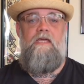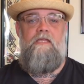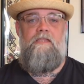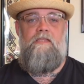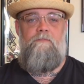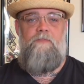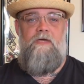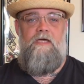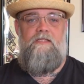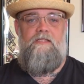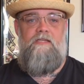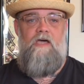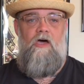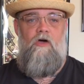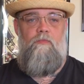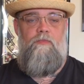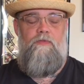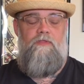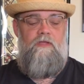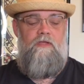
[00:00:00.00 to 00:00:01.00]
at the bit to
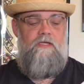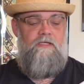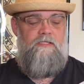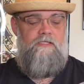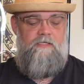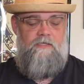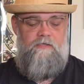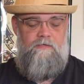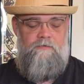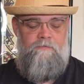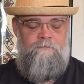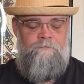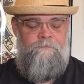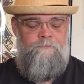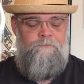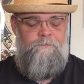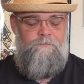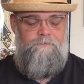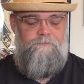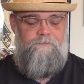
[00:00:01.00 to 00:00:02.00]
open this.
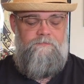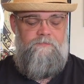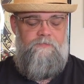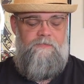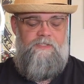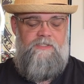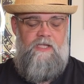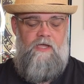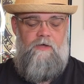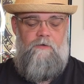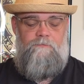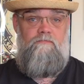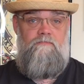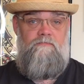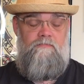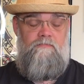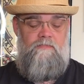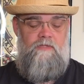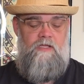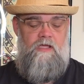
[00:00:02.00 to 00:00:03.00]
So,
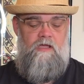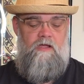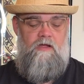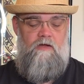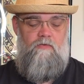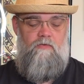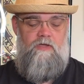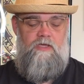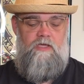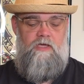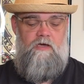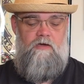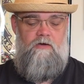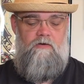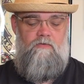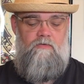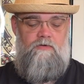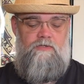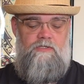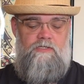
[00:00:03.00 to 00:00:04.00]
here we
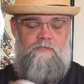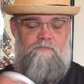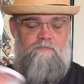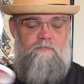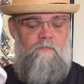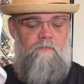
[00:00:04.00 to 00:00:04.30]
go. We just